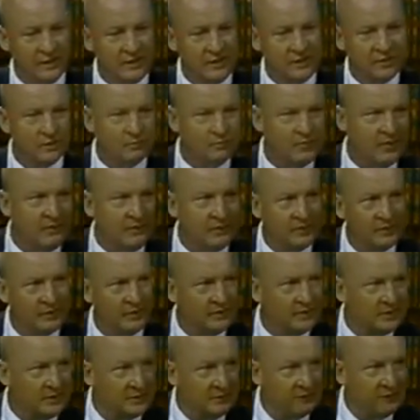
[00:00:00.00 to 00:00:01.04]
These are people in
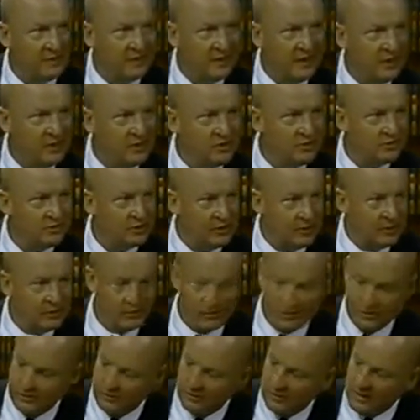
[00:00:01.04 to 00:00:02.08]
the identification
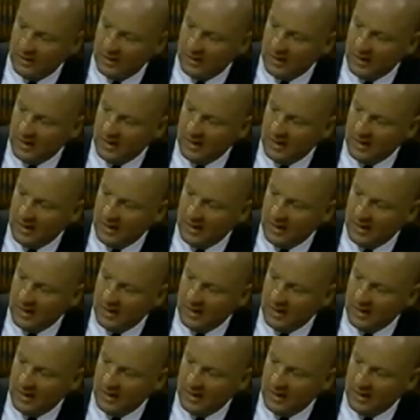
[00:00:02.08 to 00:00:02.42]
industry.